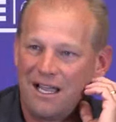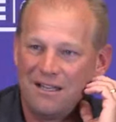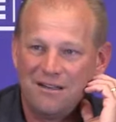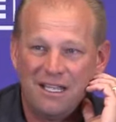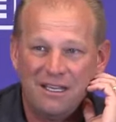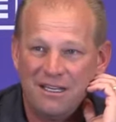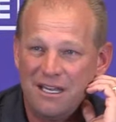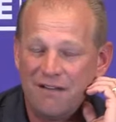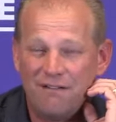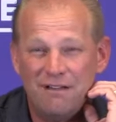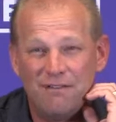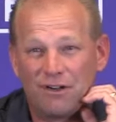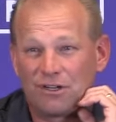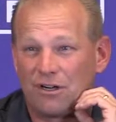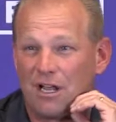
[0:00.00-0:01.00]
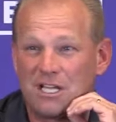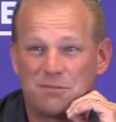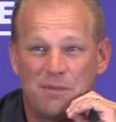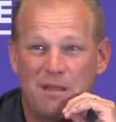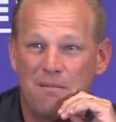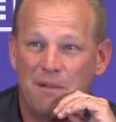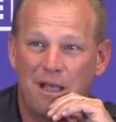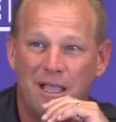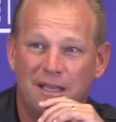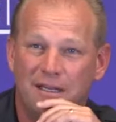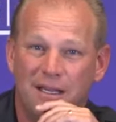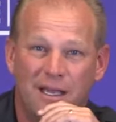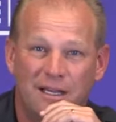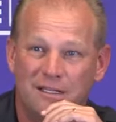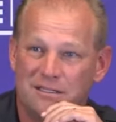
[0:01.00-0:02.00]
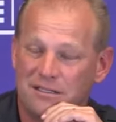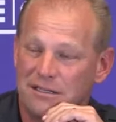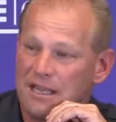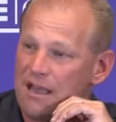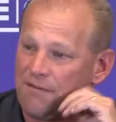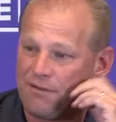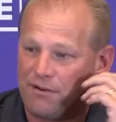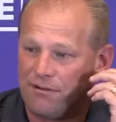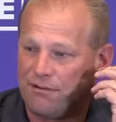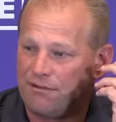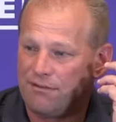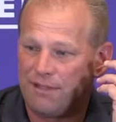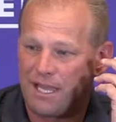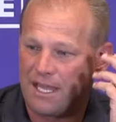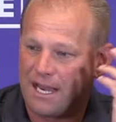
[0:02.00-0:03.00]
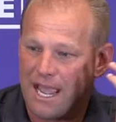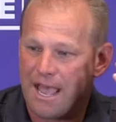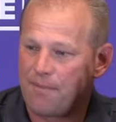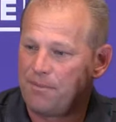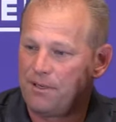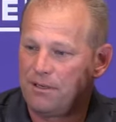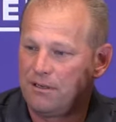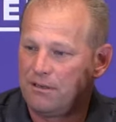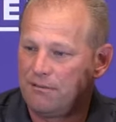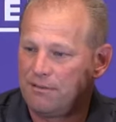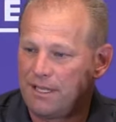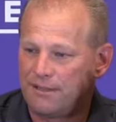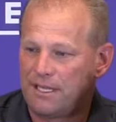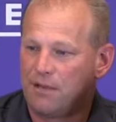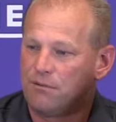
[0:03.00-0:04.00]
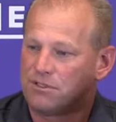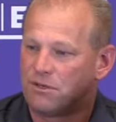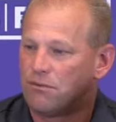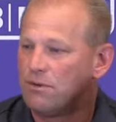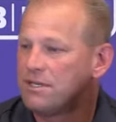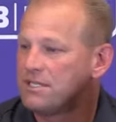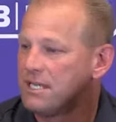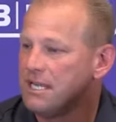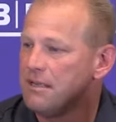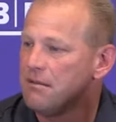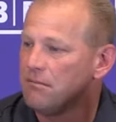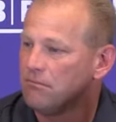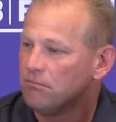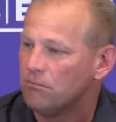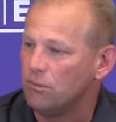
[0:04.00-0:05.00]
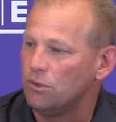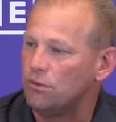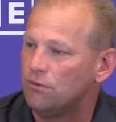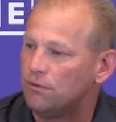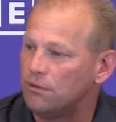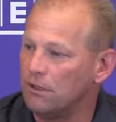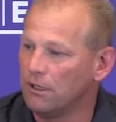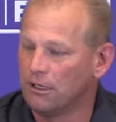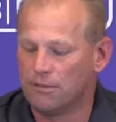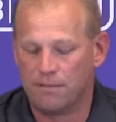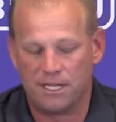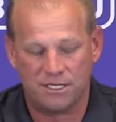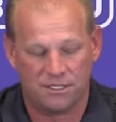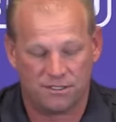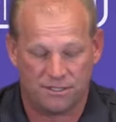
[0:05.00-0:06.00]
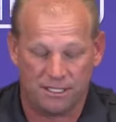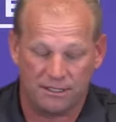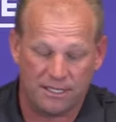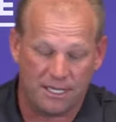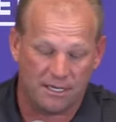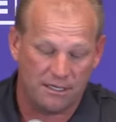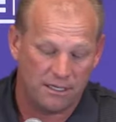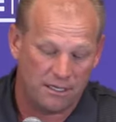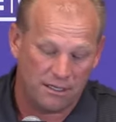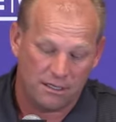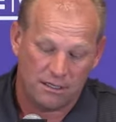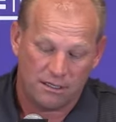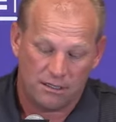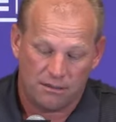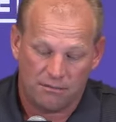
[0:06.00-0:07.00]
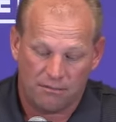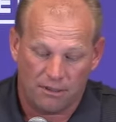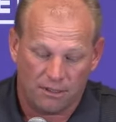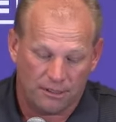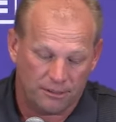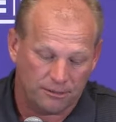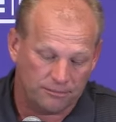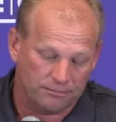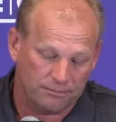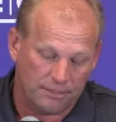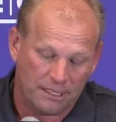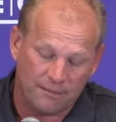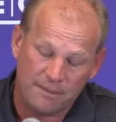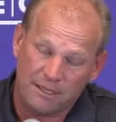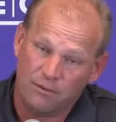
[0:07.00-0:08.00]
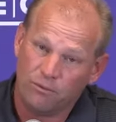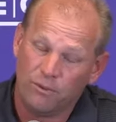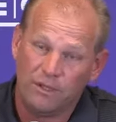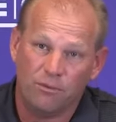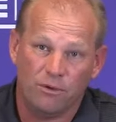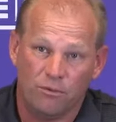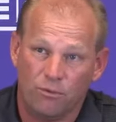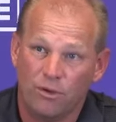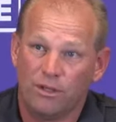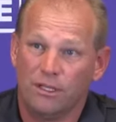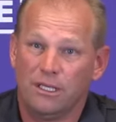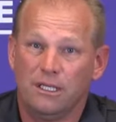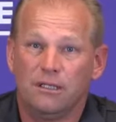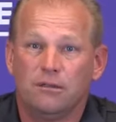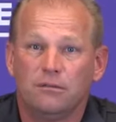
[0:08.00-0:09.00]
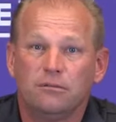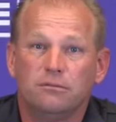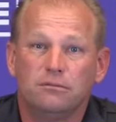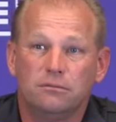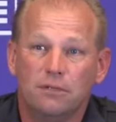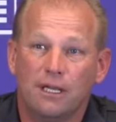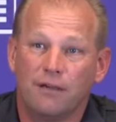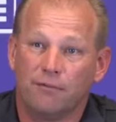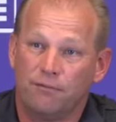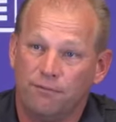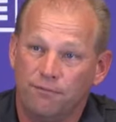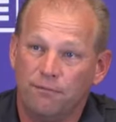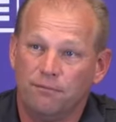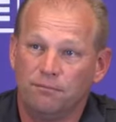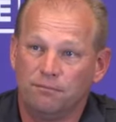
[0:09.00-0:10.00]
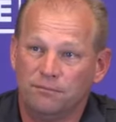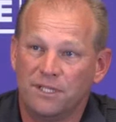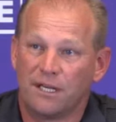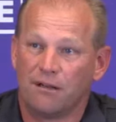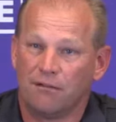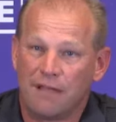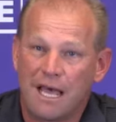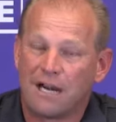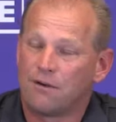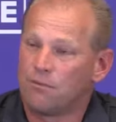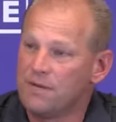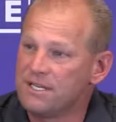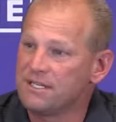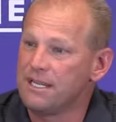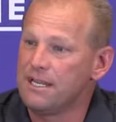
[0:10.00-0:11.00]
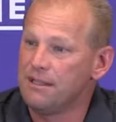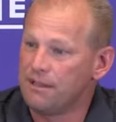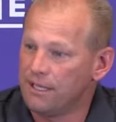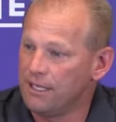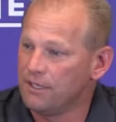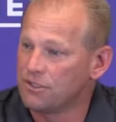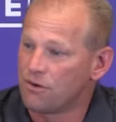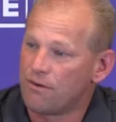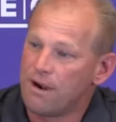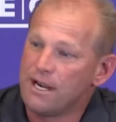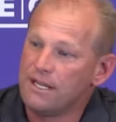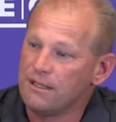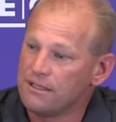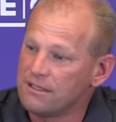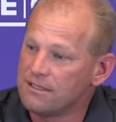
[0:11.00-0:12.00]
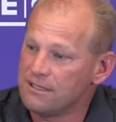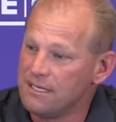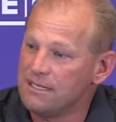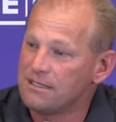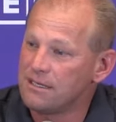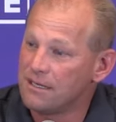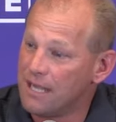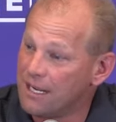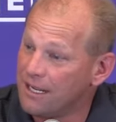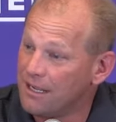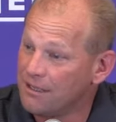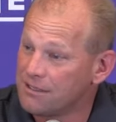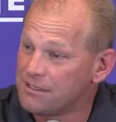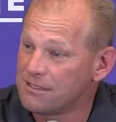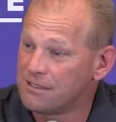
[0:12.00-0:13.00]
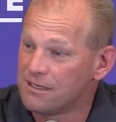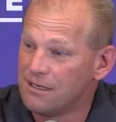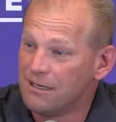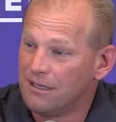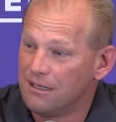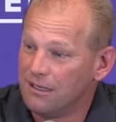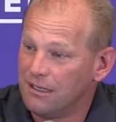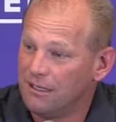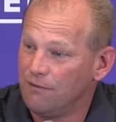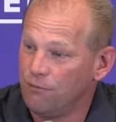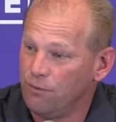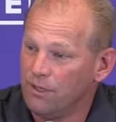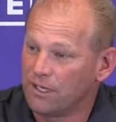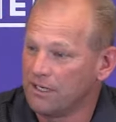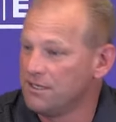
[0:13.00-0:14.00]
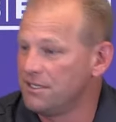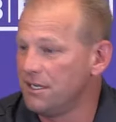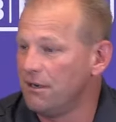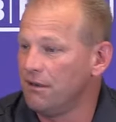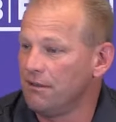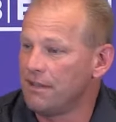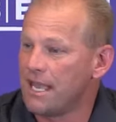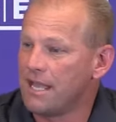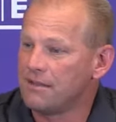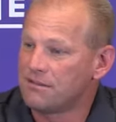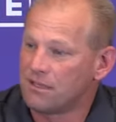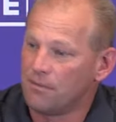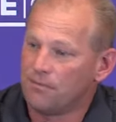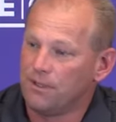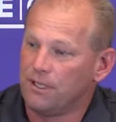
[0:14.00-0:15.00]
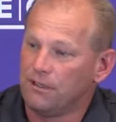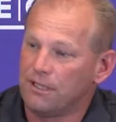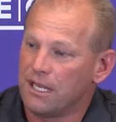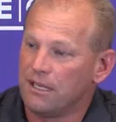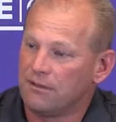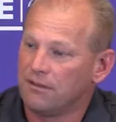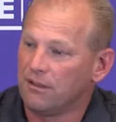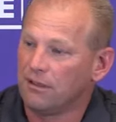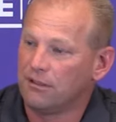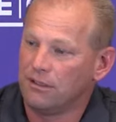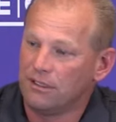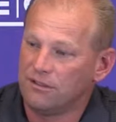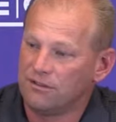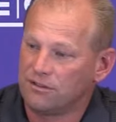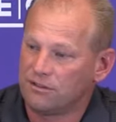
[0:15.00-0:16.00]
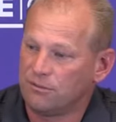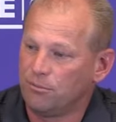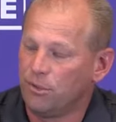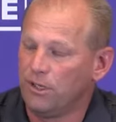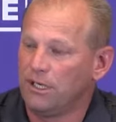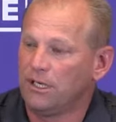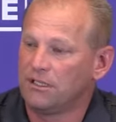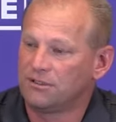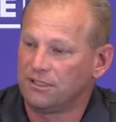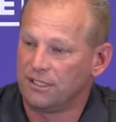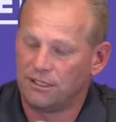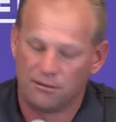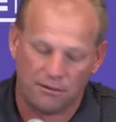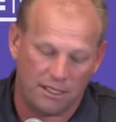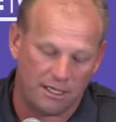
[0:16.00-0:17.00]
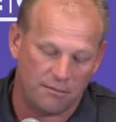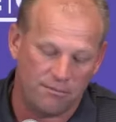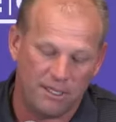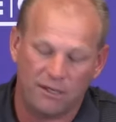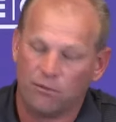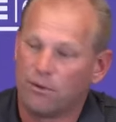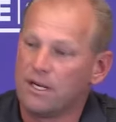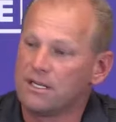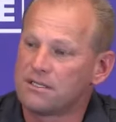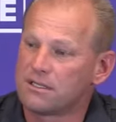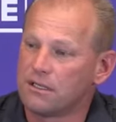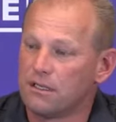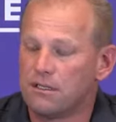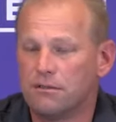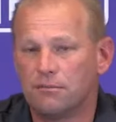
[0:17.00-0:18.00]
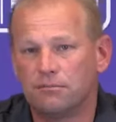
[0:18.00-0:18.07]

It never even crossed my mind, honestly, after that happened, that was a risky move. I just think that, we would really have done a lot of risky things already this season, I guess, if we were considering that something that is putting us at a big risk.